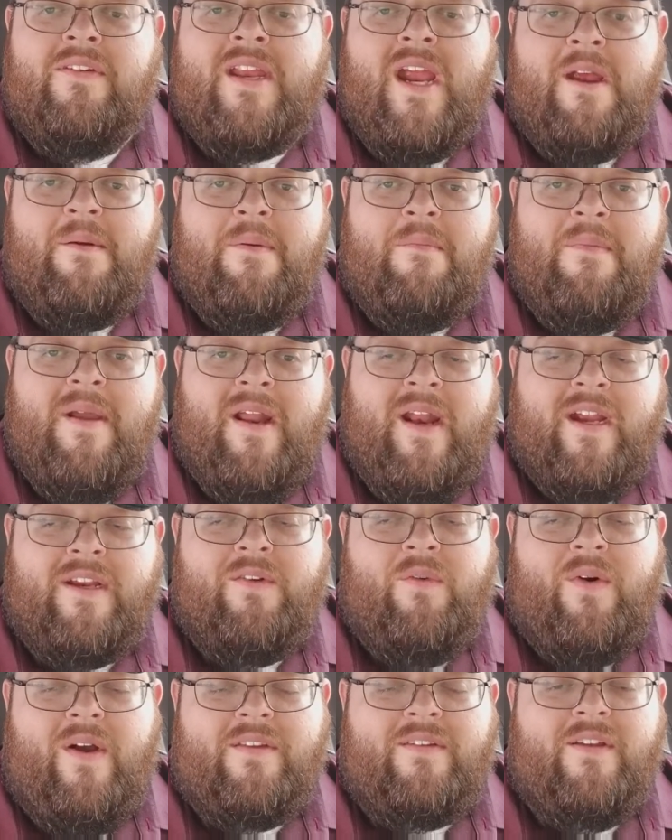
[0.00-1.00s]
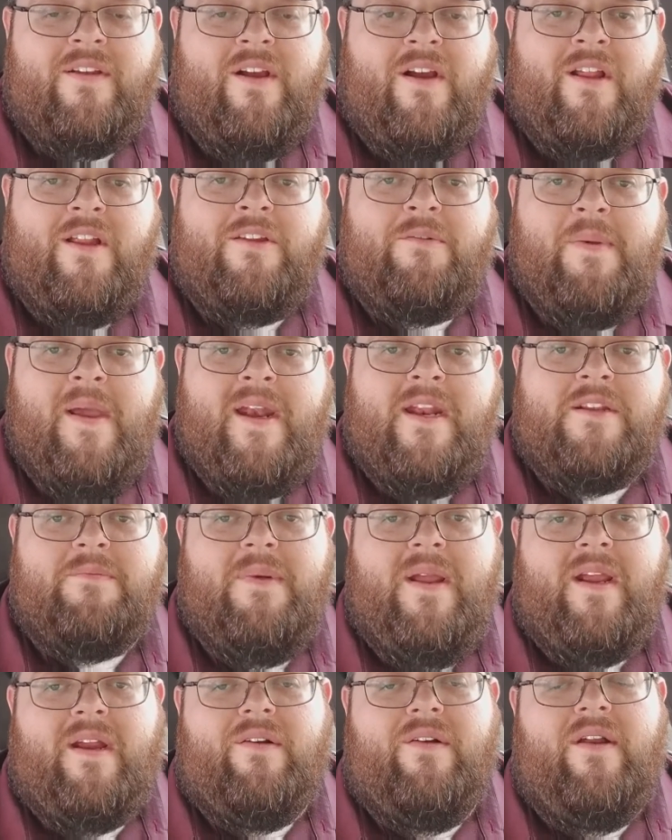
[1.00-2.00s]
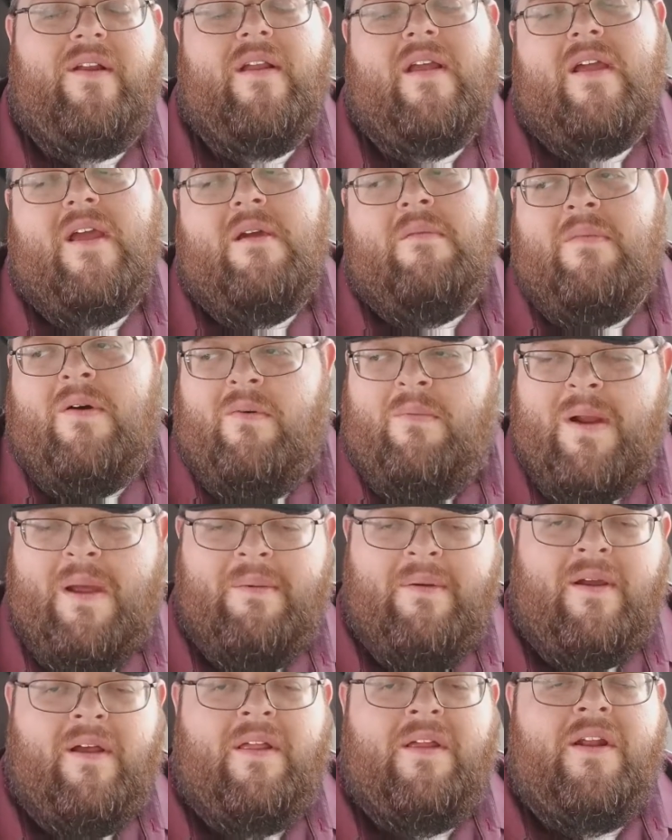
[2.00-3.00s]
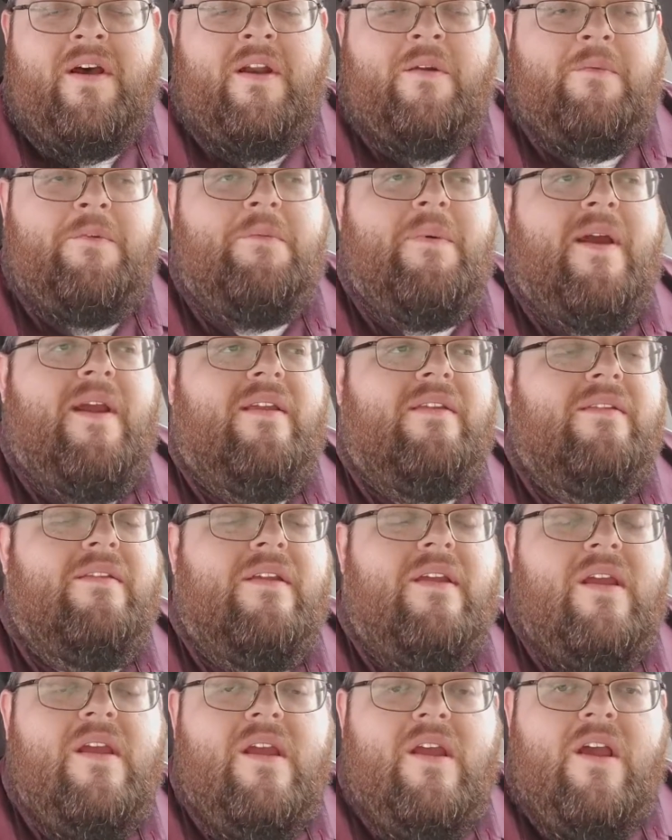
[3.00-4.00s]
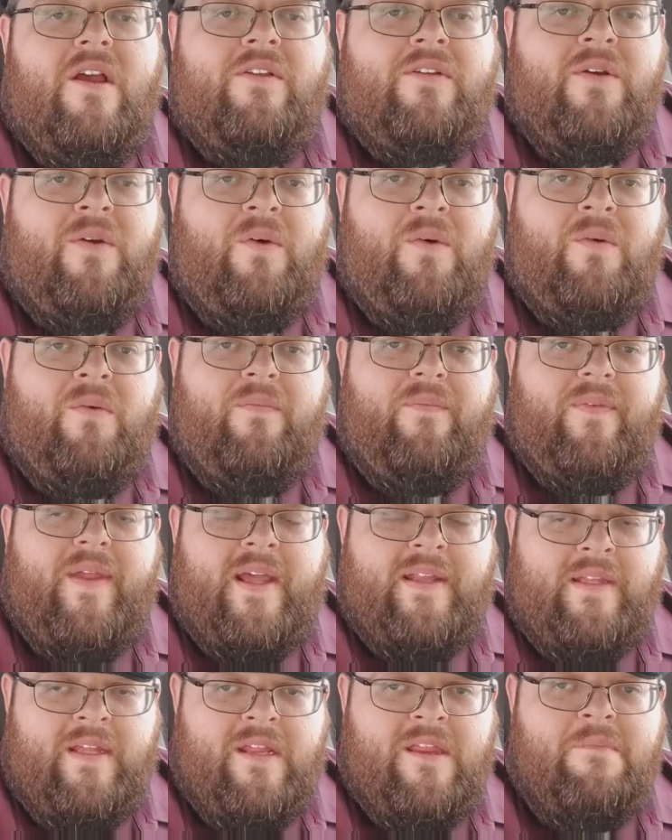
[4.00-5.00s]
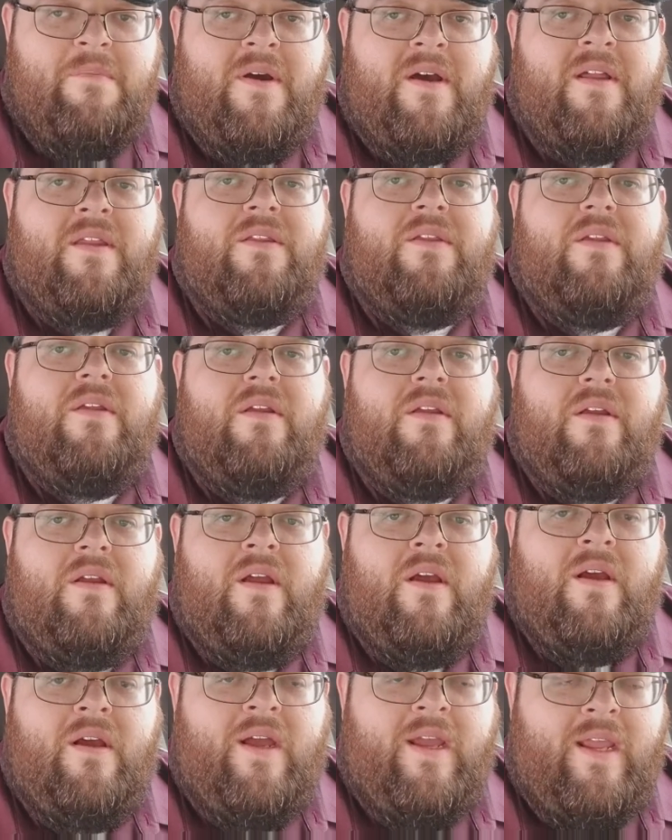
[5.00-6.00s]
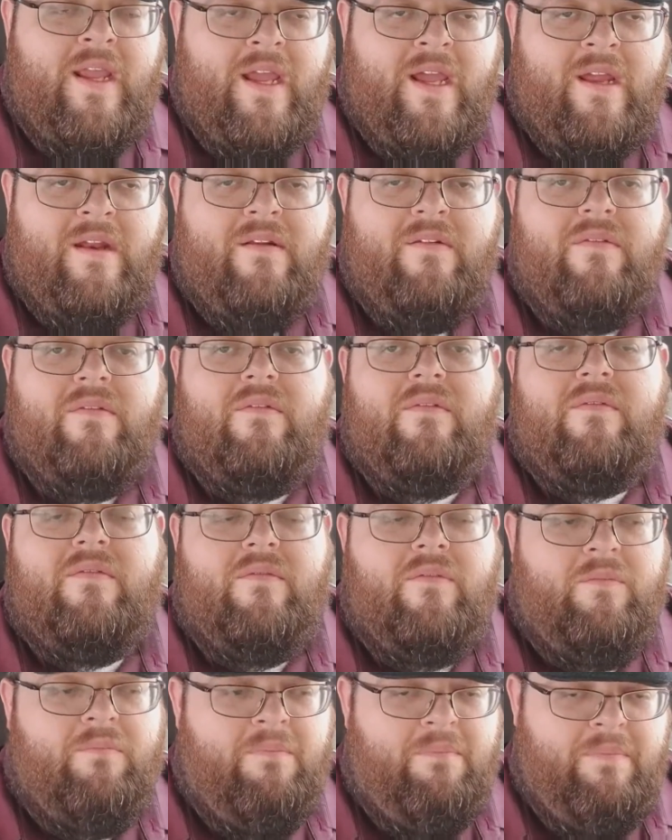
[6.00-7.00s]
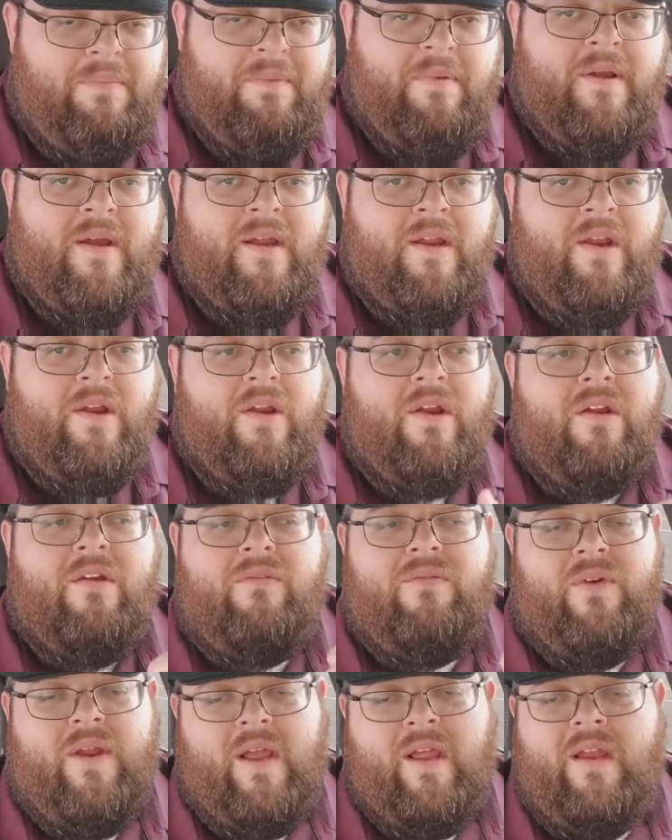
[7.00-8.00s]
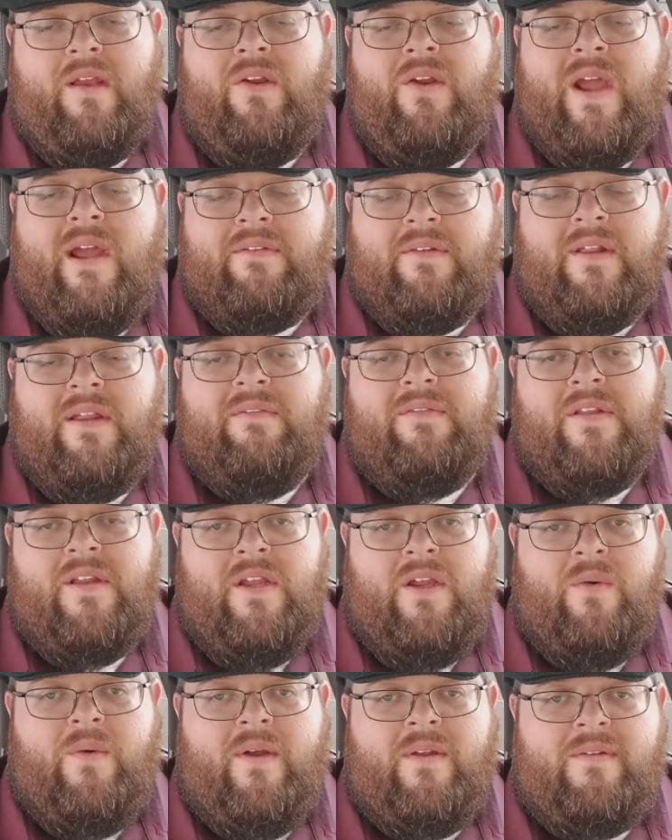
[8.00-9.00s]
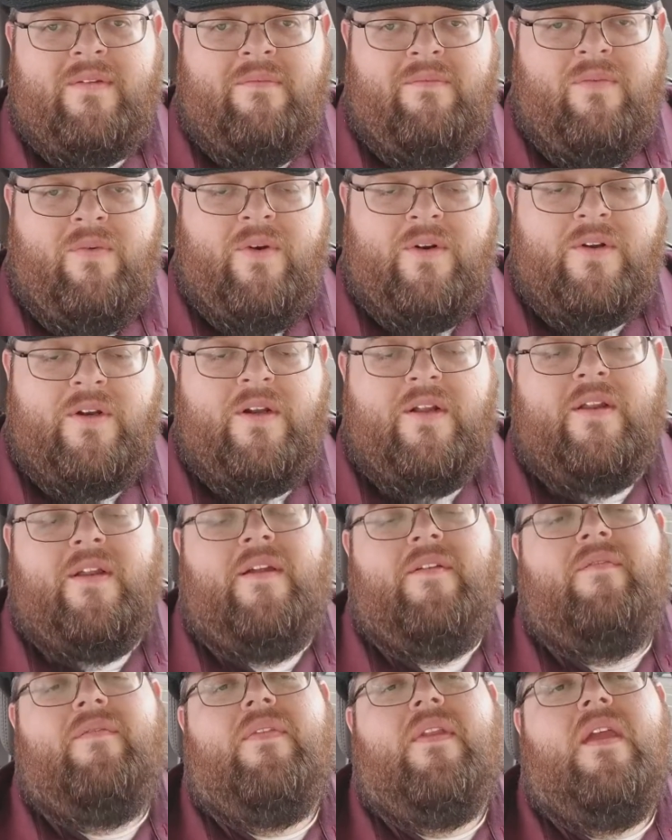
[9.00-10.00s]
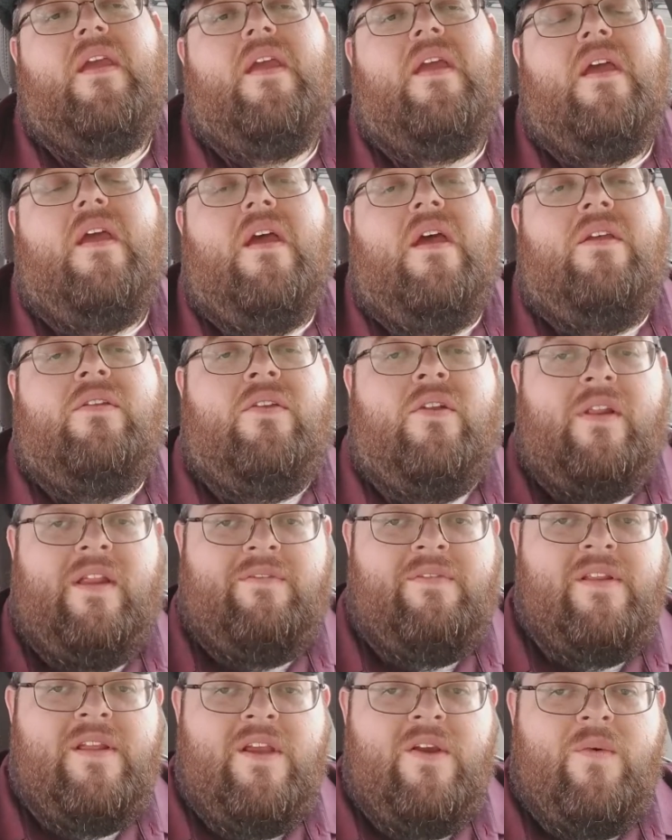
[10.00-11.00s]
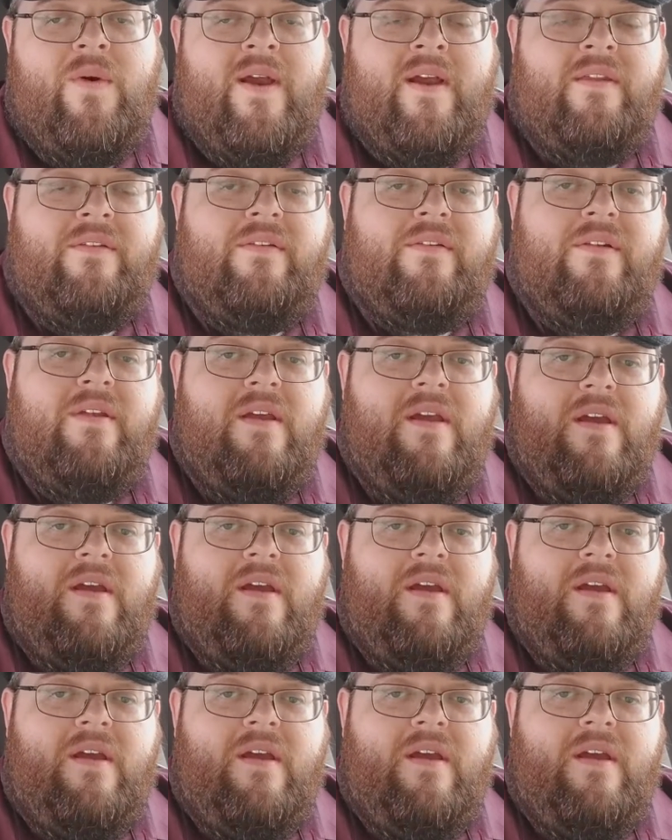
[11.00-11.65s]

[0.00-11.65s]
Dapperman actually wants to call it Spanish Bakery, but we'll probably call it Autumn Spice. So at the end of the month, uh, again, uh, and you have to live in the U.S. unfortunately. So live in the U.S.